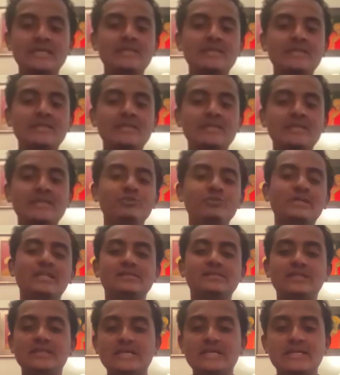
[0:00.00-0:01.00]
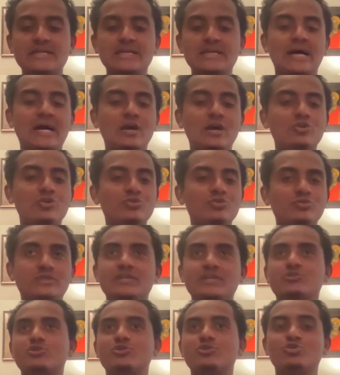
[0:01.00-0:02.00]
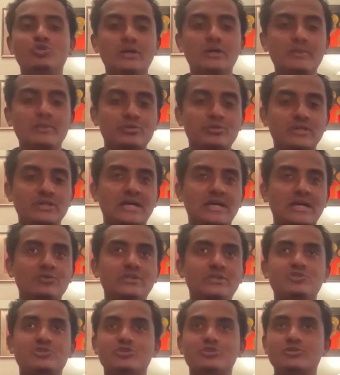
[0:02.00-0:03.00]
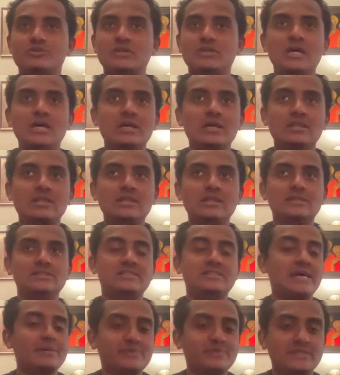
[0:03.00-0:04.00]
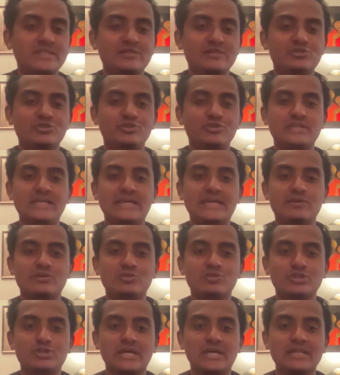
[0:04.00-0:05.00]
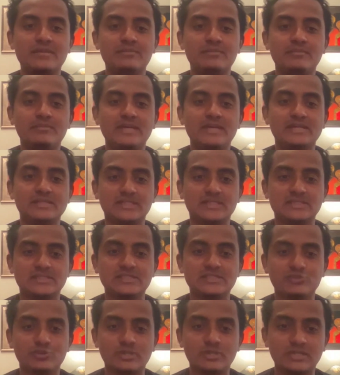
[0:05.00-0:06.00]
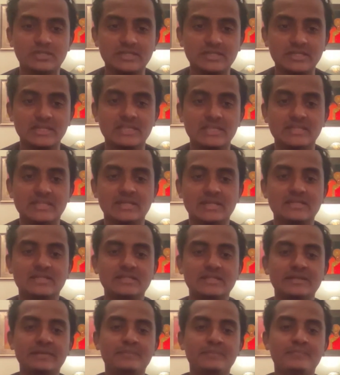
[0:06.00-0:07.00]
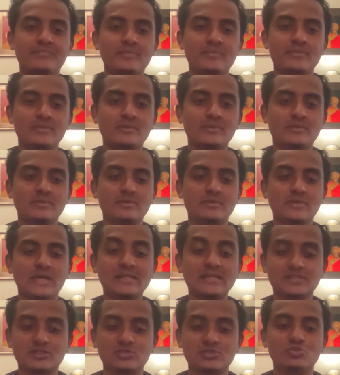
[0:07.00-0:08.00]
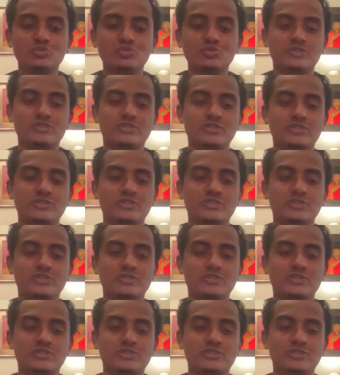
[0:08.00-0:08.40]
us in detail how they should go about it, the steps they should take to try and make a successful career in the country as a coach?